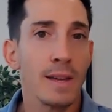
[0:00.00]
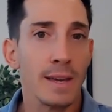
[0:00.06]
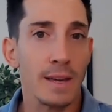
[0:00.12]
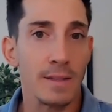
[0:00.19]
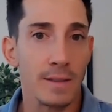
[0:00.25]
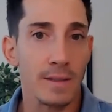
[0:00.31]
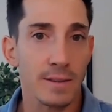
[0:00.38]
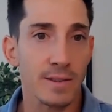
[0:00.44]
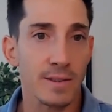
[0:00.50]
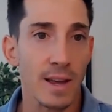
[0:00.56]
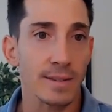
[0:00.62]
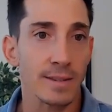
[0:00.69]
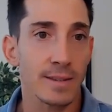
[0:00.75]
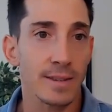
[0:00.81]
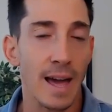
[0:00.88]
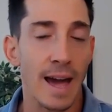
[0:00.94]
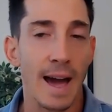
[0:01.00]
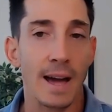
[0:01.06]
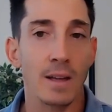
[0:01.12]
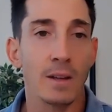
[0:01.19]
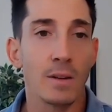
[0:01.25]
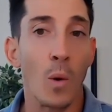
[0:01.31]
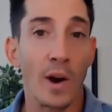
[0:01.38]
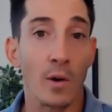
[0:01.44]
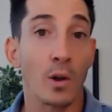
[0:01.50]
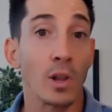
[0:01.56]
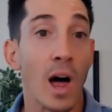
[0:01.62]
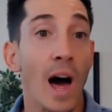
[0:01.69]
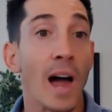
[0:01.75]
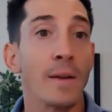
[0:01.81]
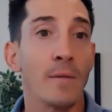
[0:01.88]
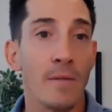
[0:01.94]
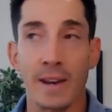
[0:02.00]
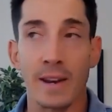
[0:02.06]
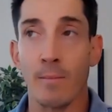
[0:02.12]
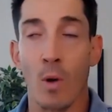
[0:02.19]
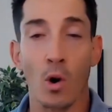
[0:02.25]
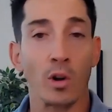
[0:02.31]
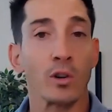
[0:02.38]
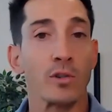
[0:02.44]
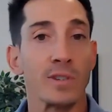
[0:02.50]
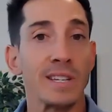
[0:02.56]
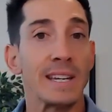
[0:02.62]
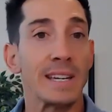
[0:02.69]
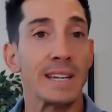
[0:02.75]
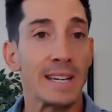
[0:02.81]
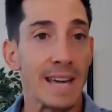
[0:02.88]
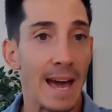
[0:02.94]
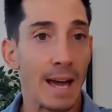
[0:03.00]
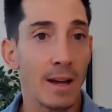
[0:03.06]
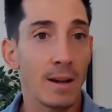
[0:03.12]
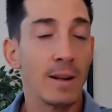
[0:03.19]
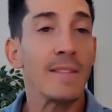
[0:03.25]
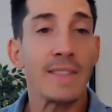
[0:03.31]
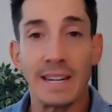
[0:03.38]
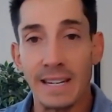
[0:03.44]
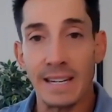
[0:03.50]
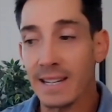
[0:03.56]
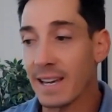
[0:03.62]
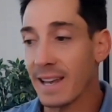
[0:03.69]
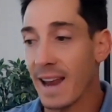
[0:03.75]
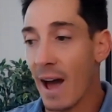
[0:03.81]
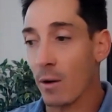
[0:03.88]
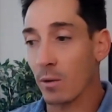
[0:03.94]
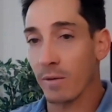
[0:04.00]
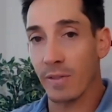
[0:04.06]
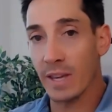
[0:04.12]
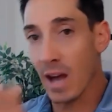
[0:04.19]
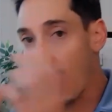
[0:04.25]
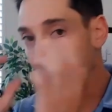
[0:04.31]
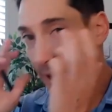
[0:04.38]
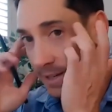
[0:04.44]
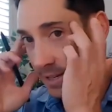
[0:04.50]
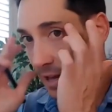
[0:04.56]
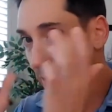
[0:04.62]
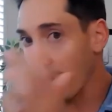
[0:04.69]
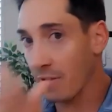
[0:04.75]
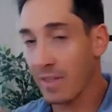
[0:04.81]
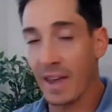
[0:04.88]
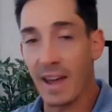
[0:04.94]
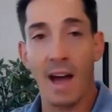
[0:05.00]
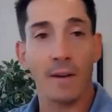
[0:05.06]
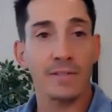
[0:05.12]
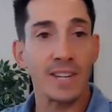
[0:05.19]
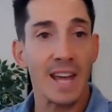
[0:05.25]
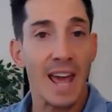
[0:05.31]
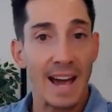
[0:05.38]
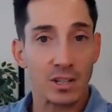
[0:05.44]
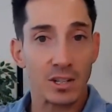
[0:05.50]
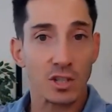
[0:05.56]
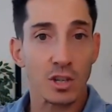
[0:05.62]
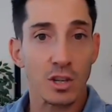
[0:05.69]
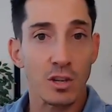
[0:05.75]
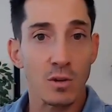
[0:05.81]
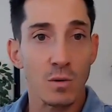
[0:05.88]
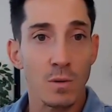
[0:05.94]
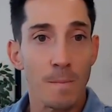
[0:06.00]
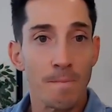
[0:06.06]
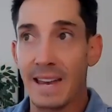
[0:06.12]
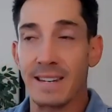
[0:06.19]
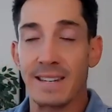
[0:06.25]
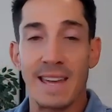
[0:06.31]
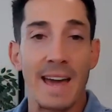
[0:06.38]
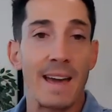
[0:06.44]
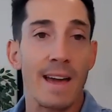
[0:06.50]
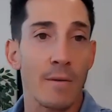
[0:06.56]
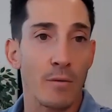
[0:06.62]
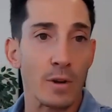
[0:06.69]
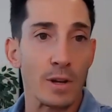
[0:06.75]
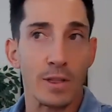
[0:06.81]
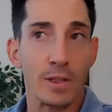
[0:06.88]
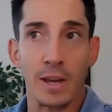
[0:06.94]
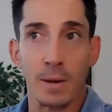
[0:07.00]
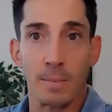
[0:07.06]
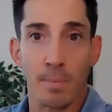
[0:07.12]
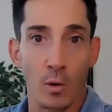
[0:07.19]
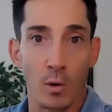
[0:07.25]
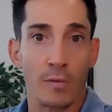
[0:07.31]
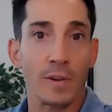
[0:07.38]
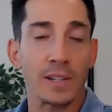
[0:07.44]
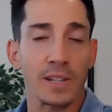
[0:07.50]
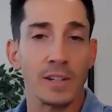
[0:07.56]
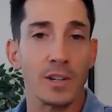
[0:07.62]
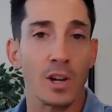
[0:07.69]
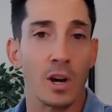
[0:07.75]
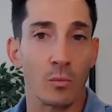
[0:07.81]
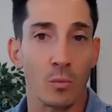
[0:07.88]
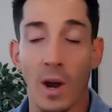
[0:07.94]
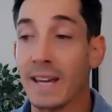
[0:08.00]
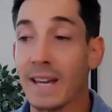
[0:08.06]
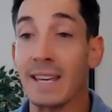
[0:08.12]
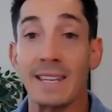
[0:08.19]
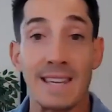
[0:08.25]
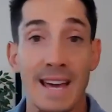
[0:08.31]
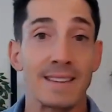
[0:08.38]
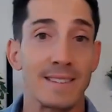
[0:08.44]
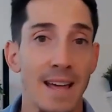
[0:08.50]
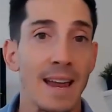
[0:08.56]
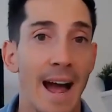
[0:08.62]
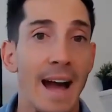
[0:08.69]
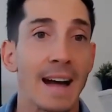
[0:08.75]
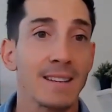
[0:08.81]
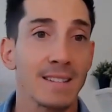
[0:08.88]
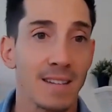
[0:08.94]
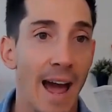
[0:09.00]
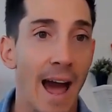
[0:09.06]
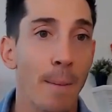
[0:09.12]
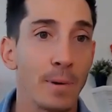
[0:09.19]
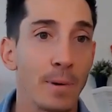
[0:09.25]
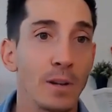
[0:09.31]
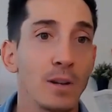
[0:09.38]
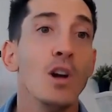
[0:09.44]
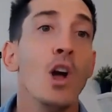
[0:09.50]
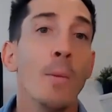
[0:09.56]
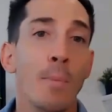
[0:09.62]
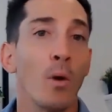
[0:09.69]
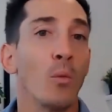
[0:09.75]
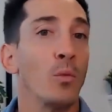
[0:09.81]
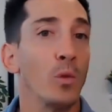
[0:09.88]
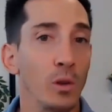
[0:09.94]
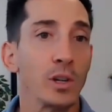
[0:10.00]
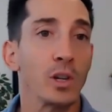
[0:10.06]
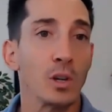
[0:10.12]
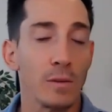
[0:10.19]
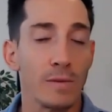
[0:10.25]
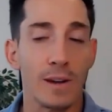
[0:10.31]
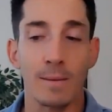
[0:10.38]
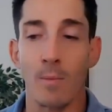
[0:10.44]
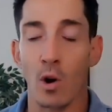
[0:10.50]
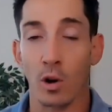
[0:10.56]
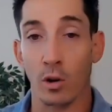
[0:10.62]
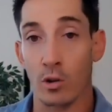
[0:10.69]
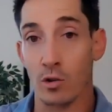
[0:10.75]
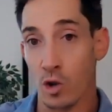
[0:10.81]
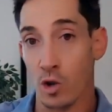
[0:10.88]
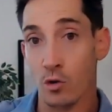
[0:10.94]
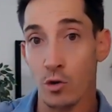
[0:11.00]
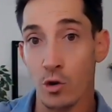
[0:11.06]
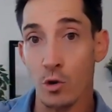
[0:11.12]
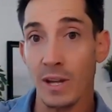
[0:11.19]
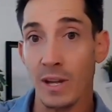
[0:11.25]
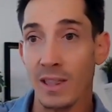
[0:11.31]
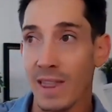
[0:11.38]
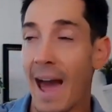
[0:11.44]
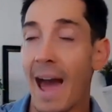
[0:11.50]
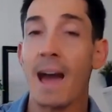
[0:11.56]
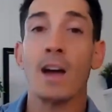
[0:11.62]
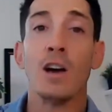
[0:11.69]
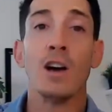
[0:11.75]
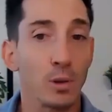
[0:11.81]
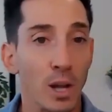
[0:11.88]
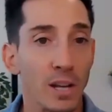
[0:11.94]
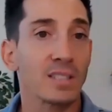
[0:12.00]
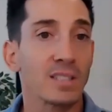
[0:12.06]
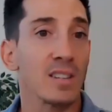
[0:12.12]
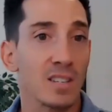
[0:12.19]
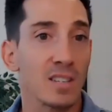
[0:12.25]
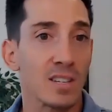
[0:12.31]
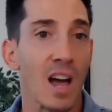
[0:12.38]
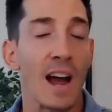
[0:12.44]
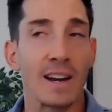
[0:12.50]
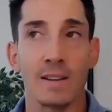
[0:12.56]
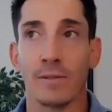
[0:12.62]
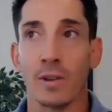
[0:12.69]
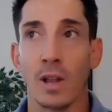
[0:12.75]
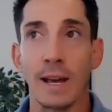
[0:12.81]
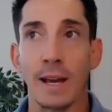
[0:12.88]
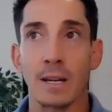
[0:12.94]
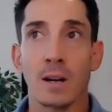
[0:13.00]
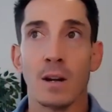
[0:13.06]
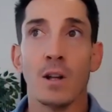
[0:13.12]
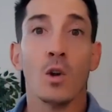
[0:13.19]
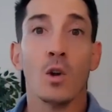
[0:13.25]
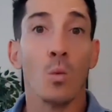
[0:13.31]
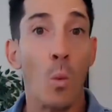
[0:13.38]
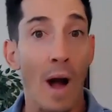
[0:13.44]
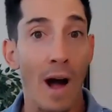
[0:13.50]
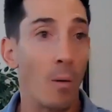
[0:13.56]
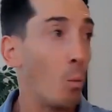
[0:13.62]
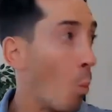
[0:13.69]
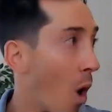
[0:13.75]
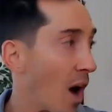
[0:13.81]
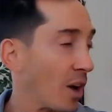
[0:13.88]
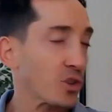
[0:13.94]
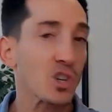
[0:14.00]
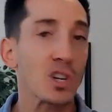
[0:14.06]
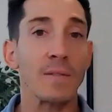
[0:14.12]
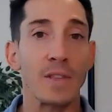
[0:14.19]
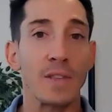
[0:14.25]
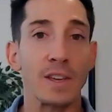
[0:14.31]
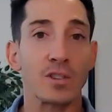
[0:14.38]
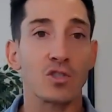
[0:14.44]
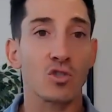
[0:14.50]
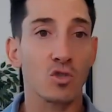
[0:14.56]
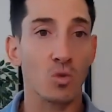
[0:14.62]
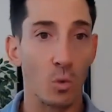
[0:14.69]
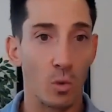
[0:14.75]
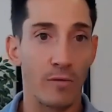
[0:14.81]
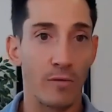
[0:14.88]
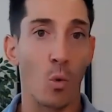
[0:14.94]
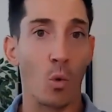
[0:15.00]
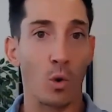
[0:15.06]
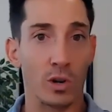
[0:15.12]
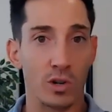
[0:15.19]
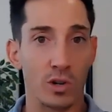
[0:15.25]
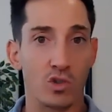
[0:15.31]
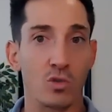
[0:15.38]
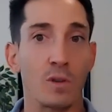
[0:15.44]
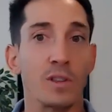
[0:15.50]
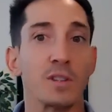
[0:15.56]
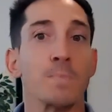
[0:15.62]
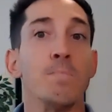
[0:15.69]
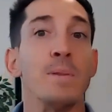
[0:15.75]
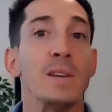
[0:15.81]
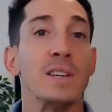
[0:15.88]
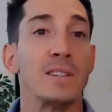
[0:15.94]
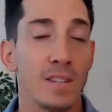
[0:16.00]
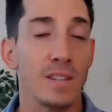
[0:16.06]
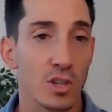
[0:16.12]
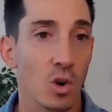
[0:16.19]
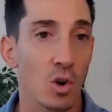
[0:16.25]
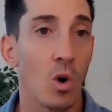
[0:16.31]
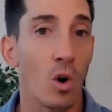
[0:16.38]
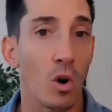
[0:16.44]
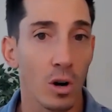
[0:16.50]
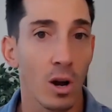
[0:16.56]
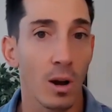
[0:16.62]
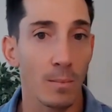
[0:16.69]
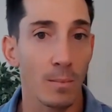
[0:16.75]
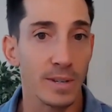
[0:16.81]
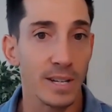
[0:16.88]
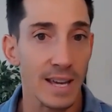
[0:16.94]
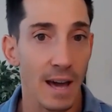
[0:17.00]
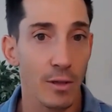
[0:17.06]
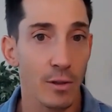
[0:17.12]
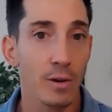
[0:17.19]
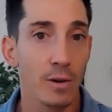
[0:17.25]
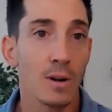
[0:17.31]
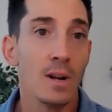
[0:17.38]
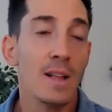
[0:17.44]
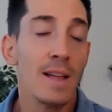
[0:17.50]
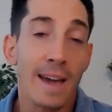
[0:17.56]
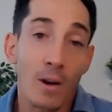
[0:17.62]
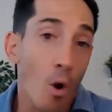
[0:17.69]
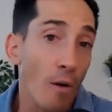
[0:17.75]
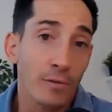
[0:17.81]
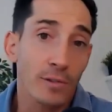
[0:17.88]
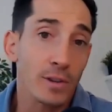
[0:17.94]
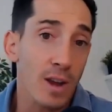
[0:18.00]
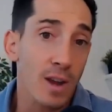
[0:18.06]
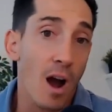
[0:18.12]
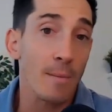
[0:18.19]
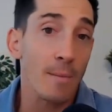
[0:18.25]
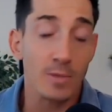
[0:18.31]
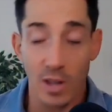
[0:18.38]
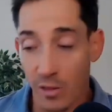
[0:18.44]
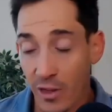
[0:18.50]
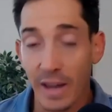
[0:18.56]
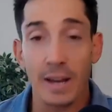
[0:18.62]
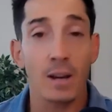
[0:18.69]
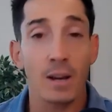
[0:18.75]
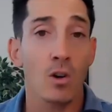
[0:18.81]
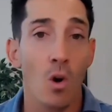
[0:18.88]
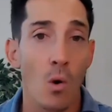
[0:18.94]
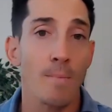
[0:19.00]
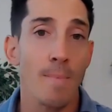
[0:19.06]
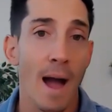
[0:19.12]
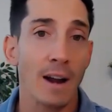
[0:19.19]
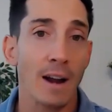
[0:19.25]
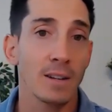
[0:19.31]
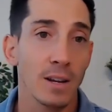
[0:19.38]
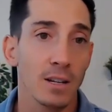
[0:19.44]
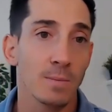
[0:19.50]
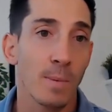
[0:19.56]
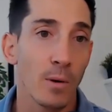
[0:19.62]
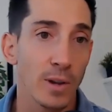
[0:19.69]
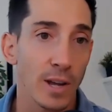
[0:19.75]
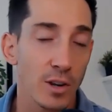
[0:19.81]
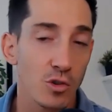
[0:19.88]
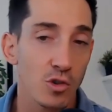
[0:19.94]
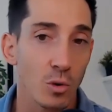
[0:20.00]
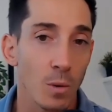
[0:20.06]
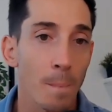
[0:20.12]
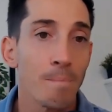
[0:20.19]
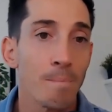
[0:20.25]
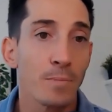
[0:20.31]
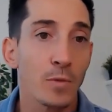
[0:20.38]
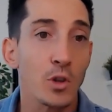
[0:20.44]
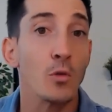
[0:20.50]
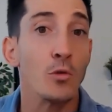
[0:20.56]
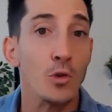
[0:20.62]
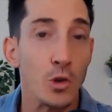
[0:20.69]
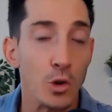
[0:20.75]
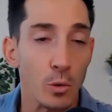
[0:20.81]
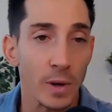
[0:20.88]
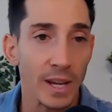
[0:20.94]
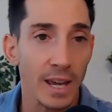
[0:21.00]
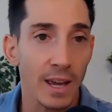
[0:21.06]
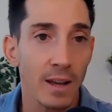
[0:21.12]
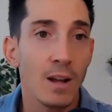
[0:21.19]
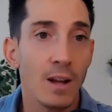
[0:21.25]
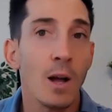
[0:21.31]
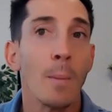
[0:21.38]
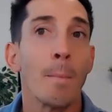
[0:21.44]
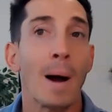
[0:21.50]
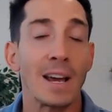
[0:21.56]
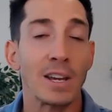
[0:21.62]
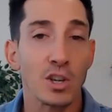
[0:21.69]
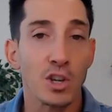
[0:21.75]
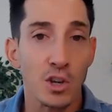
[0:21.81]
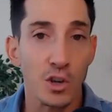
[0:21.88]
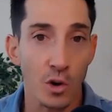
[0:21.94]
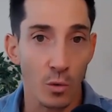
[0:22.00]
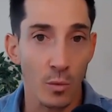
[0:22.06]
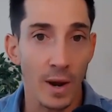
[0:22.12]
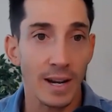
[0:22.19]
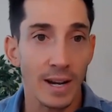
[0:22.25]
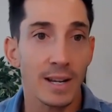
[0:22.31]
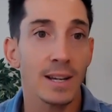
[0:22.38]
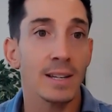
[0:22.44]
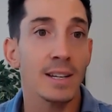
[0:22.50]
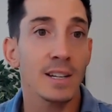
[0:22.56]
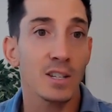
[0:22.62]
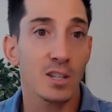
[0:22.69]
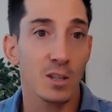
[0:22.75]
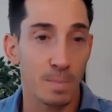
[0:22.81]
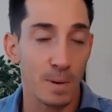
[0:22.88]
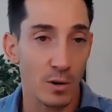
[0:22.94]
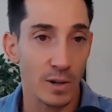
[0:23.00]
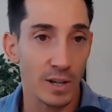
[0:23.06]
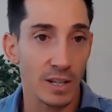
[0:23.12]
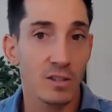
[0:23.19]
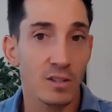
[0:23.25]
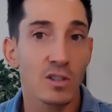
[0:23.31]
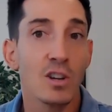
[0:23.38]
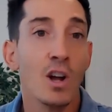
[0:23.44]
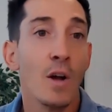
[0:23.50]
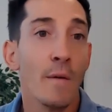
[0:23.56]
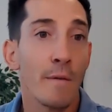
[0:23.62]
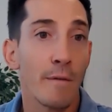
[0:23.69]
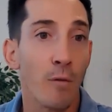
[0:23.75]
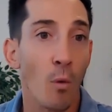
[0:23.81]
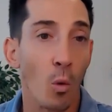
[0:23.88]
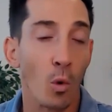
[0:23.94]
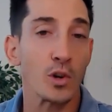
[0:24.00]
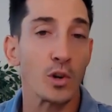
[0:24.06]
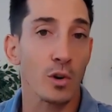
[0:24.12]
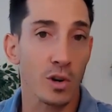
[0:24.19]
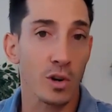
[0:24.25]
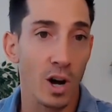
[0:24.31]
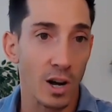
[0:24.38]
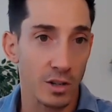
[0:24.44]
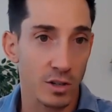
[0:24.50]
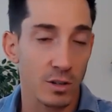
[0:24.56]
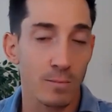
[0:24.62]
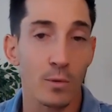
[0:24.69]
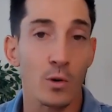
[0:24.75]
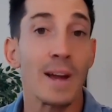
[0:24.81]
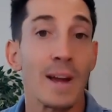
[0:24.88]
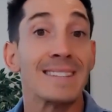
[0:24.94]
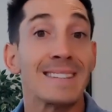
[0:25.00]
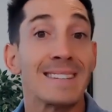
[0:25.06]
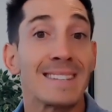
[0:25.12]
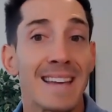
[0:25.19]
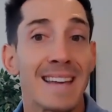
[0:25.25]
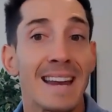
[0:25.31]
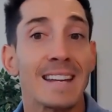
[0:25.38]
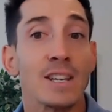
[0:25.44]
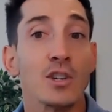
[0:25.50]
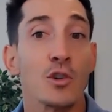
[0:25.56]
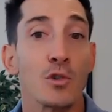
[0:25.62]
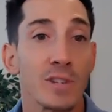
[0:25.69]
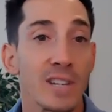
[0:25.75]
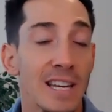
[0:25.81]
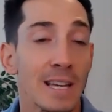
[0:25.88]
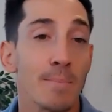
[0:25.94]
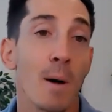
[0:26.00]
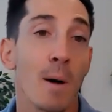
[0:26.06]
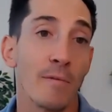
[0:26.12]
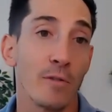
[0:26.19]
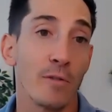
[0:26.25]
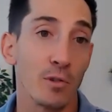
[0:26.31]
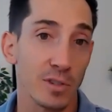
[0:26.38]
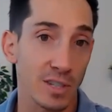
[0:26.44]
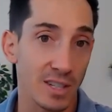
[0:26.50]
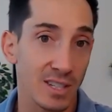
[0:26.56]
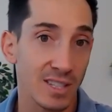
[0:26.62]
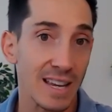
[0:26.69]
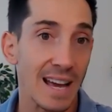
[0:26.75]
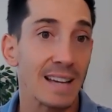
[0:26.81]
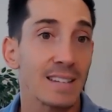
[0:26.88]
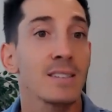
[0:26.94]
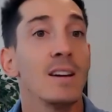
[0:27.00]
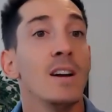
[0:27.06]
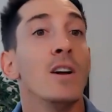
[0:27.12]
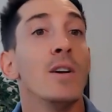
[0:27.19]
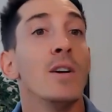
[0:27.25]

in the sense that where a lot of event marketers need to get. They need to get out of the idea that they have to execute and get everything perfect and done right. Yes, that has to happen, but really good event marketers are doing that. Plus the side of like, wow, I'm watching this sort of orchestra, this business all come together. And oftentimes I think going back to experiential, you're doing it by curating an experience for your customer and setting your team up for success,